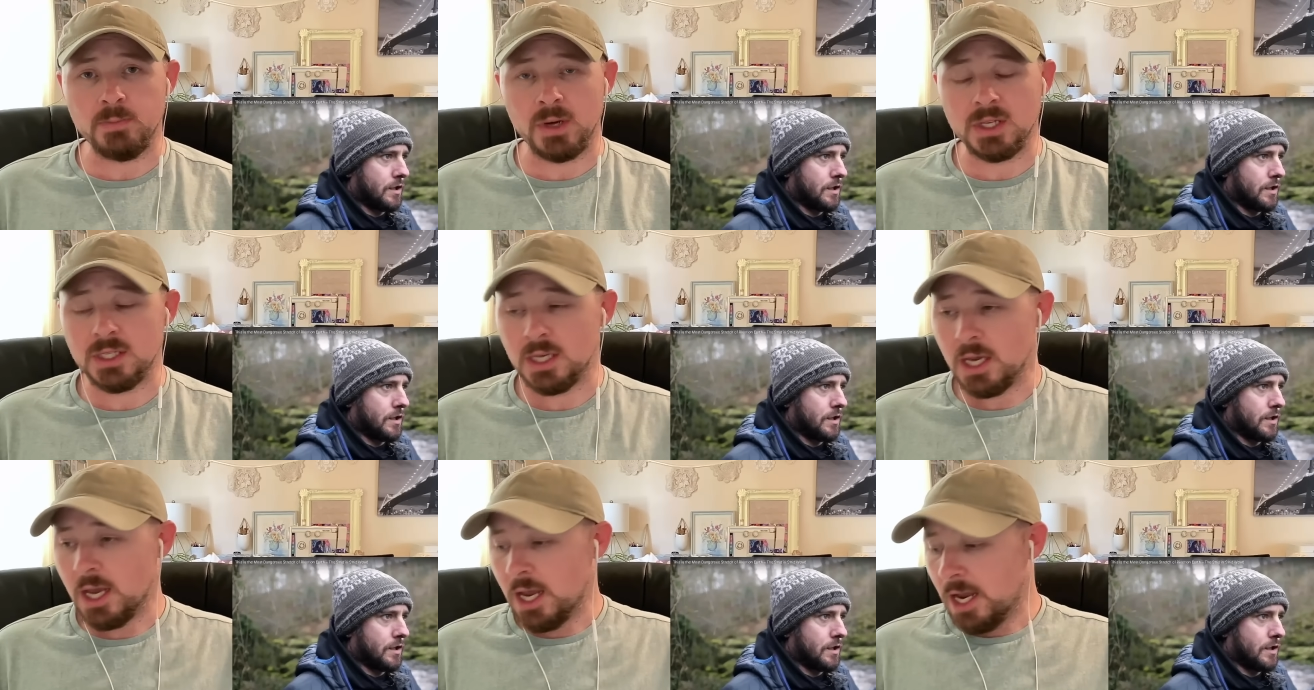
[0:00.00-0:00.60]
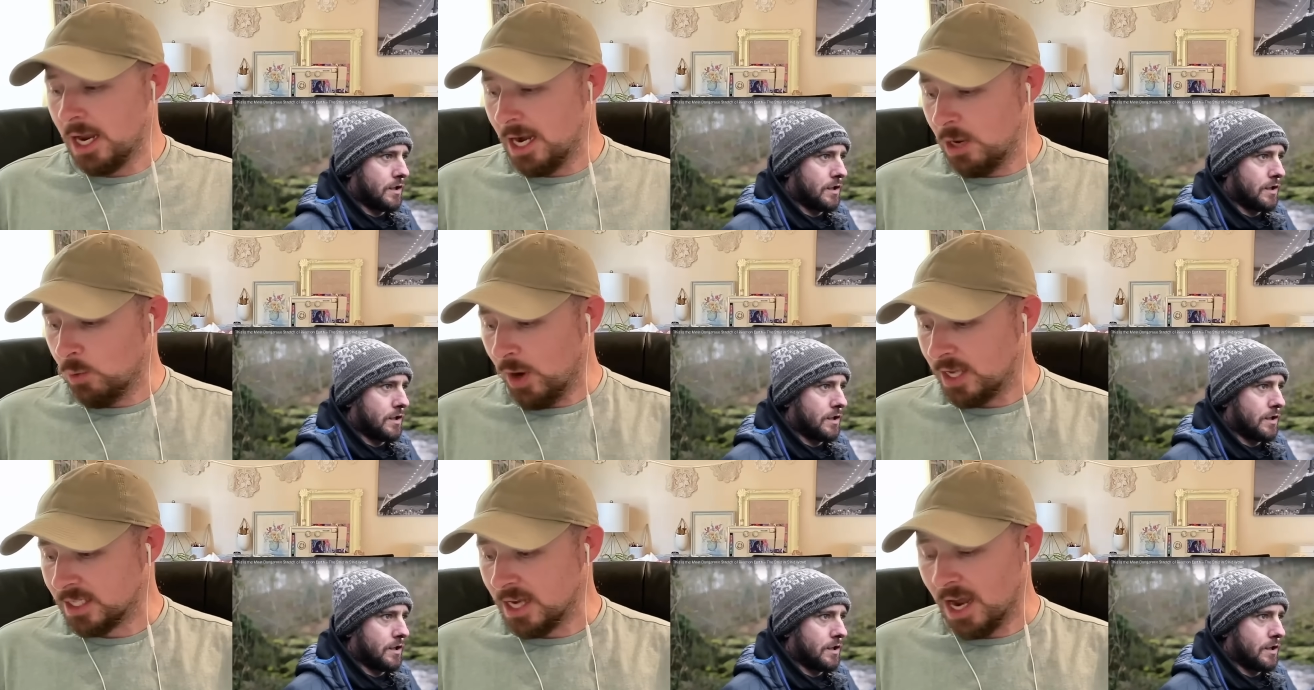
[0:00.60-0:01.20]
Speaker 1: But
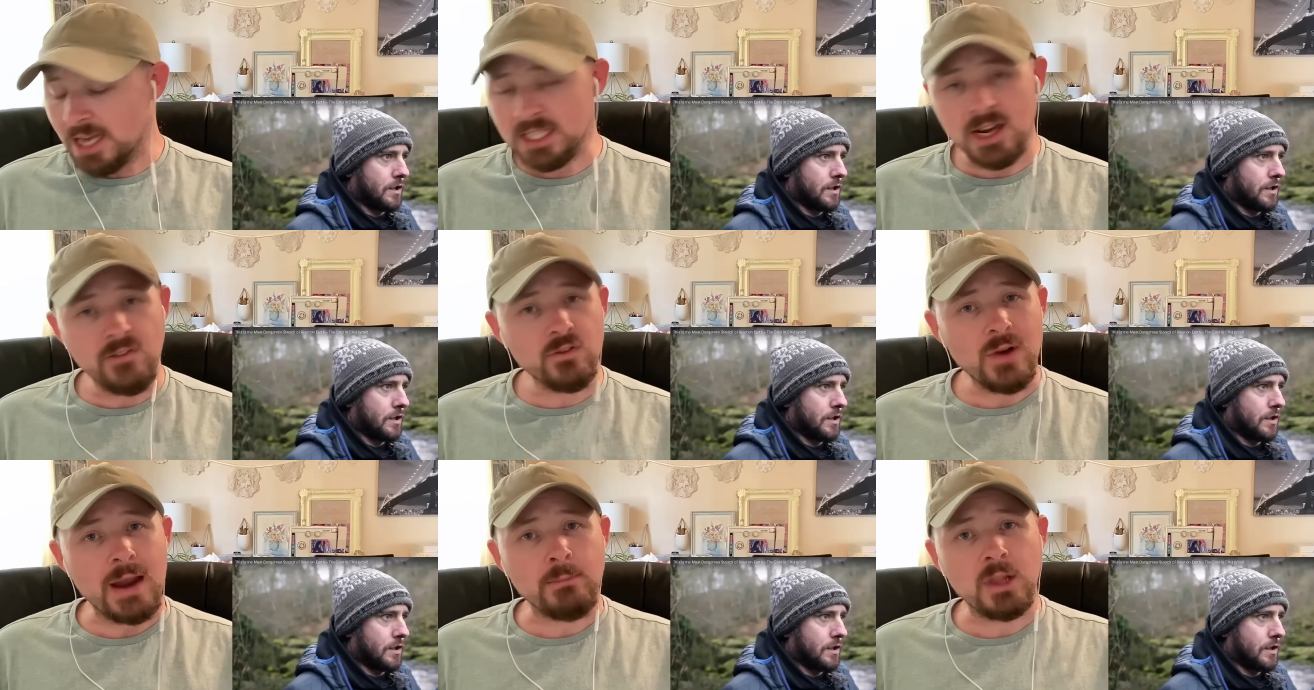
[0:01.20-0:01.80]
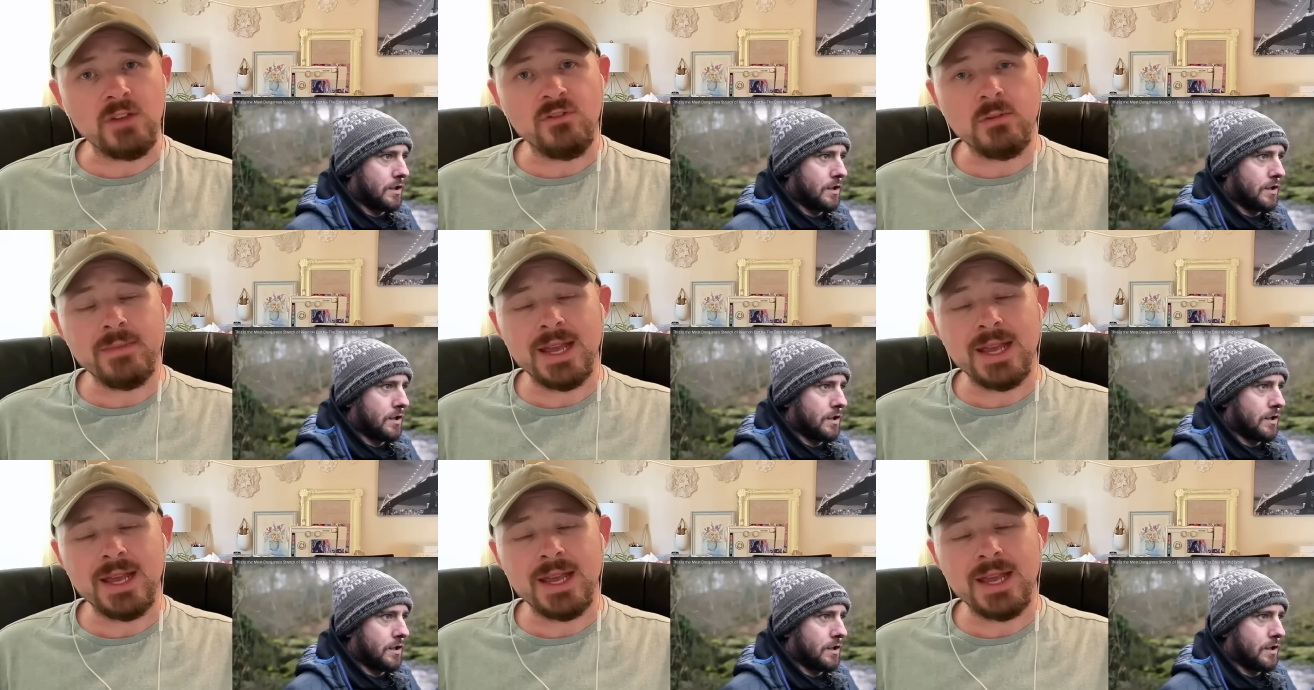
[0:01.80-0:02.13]
anyways, guys, enough rambling from